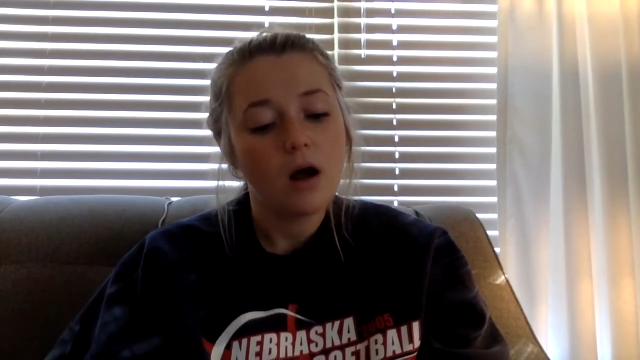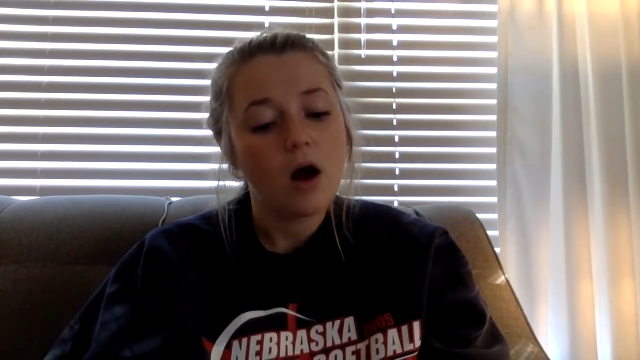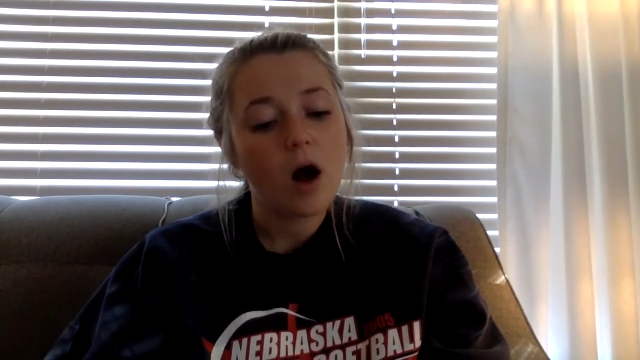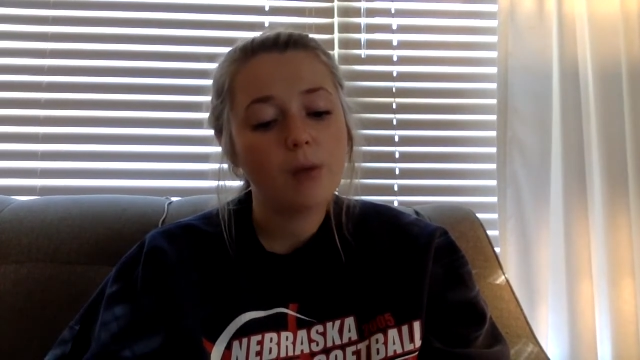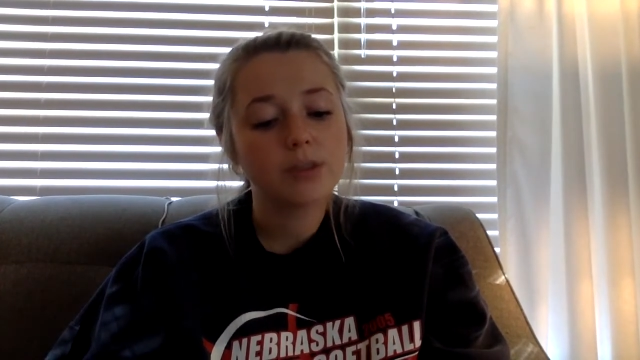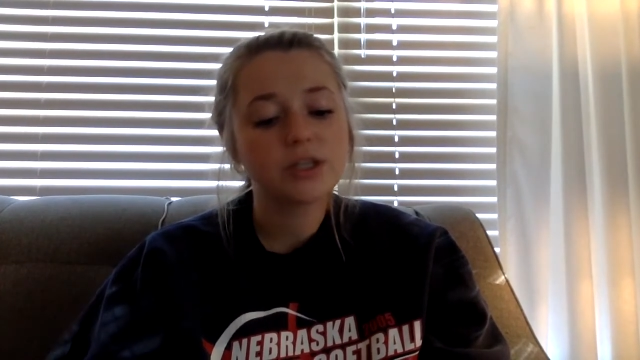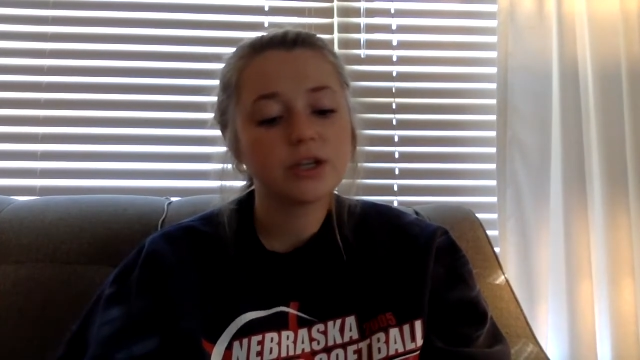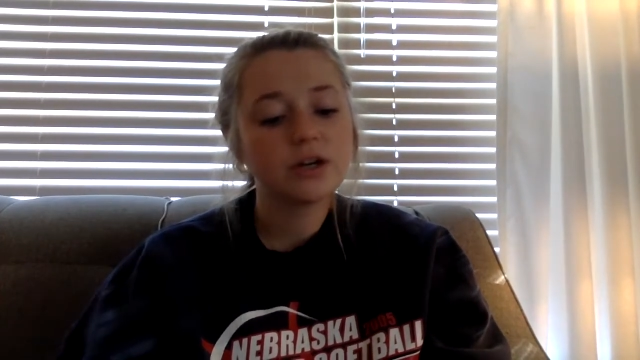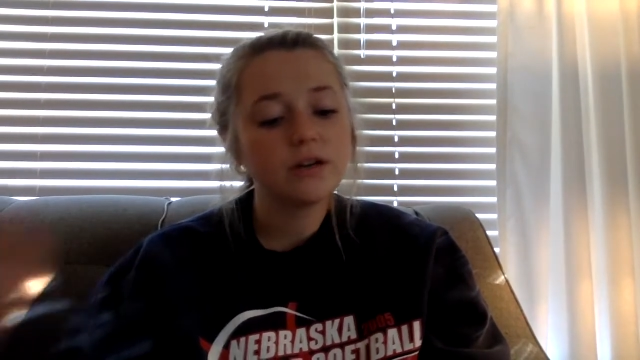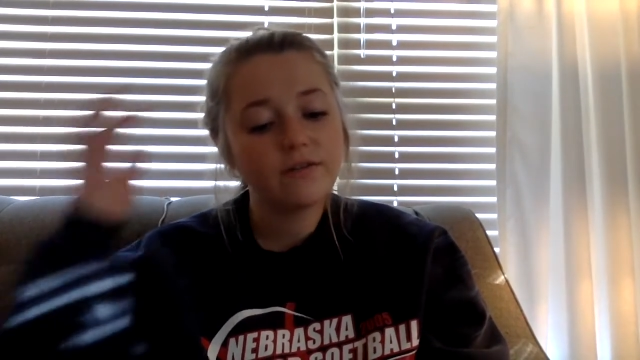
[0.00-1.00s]
Almost
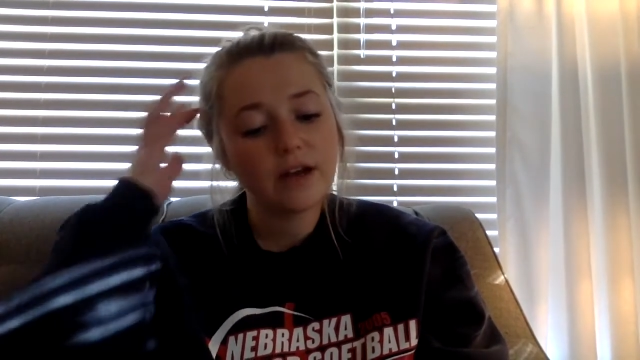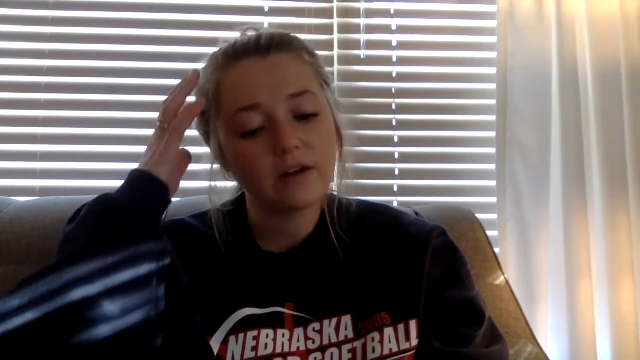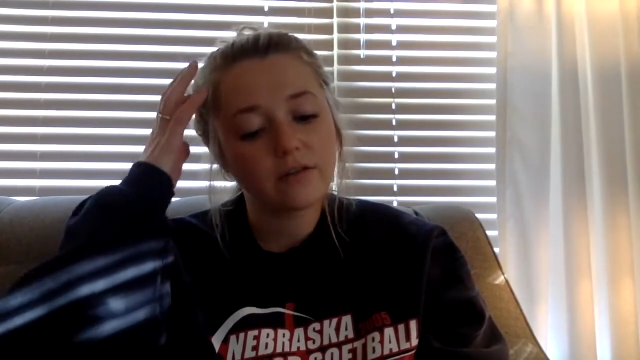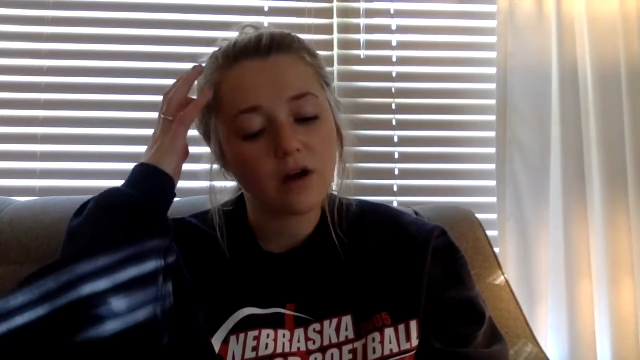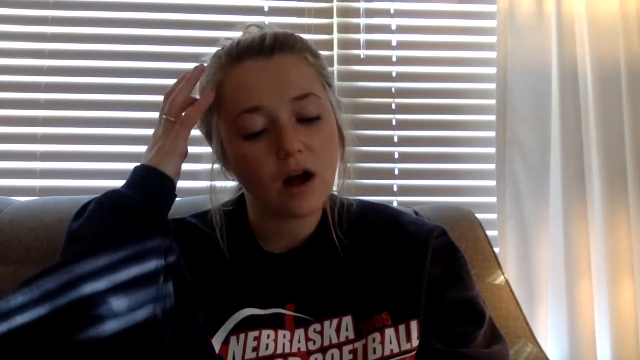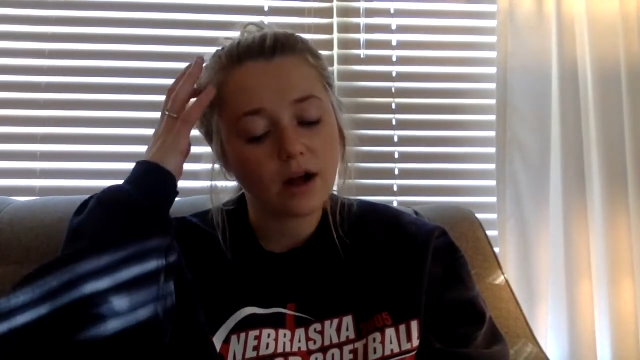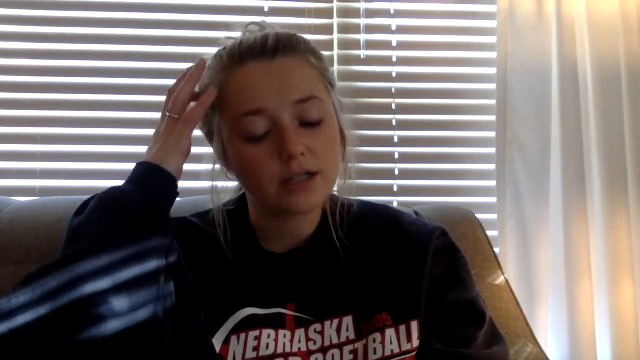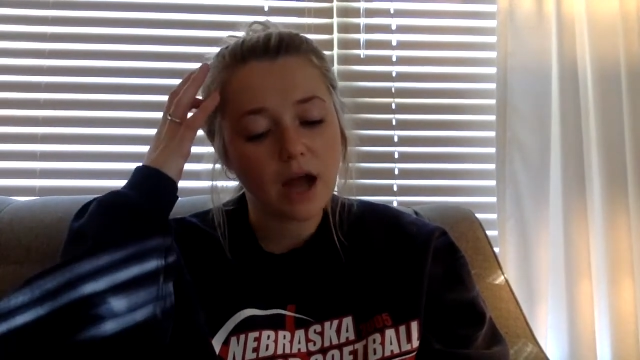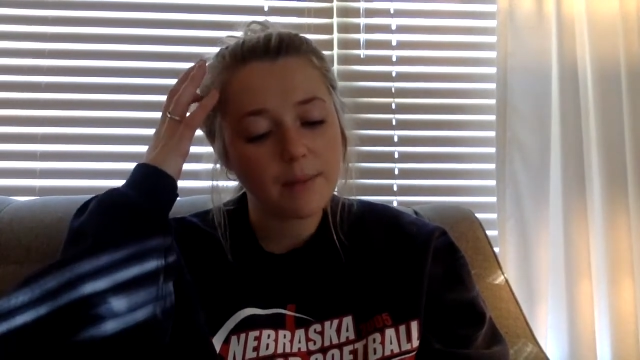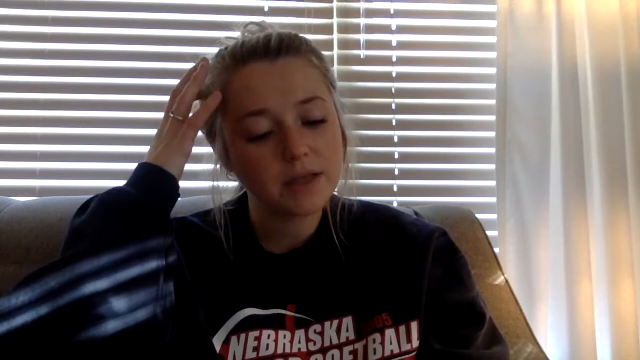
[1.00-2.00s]
30 feet of rock on
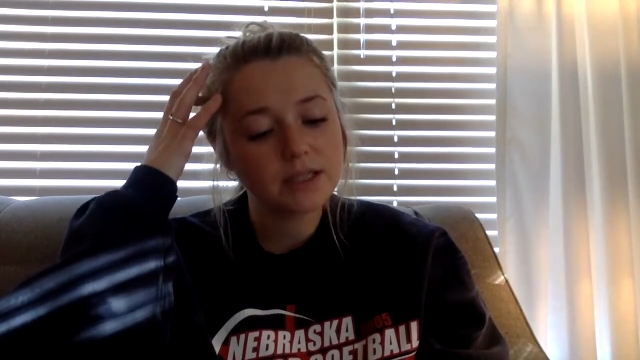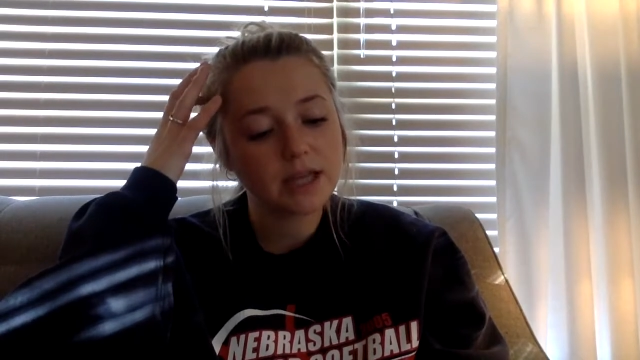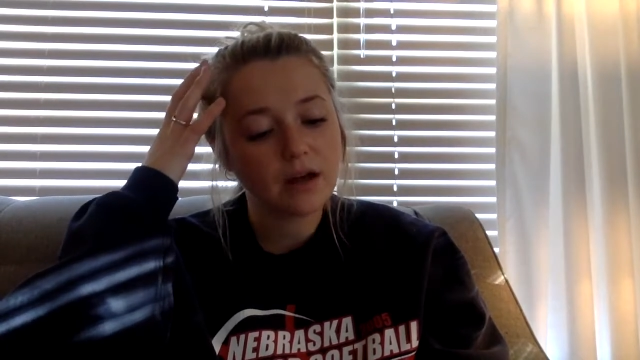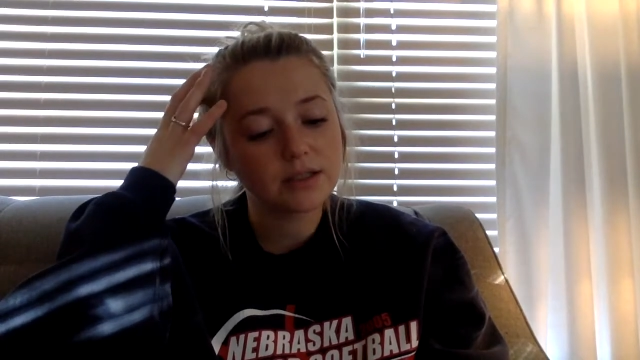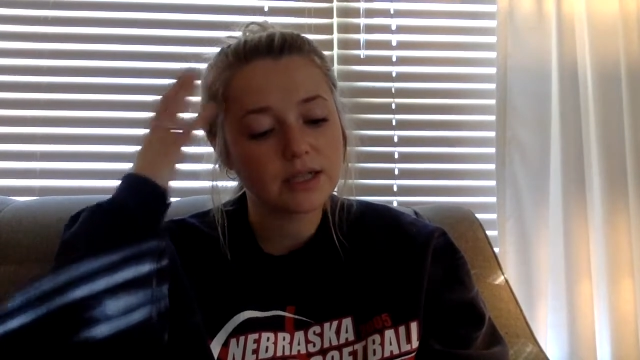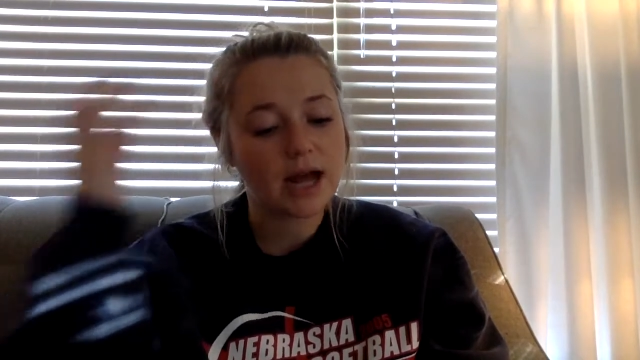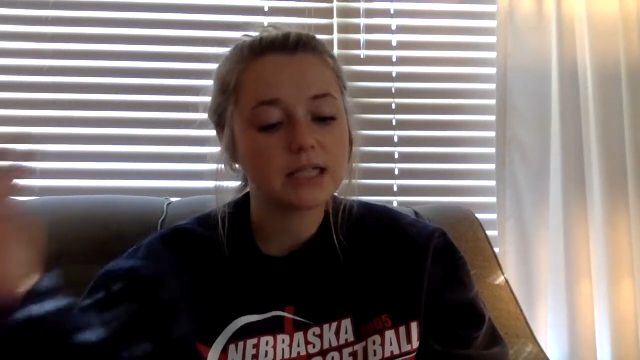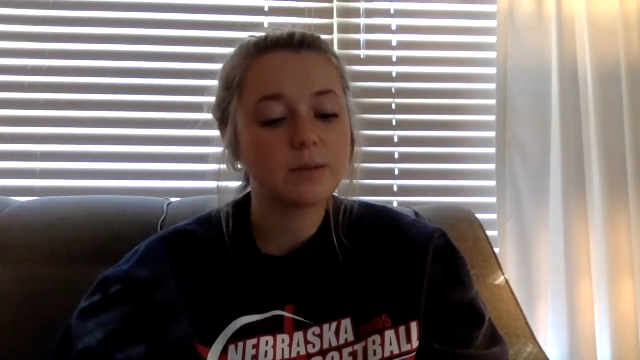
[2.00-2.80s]
top of the skeleton had to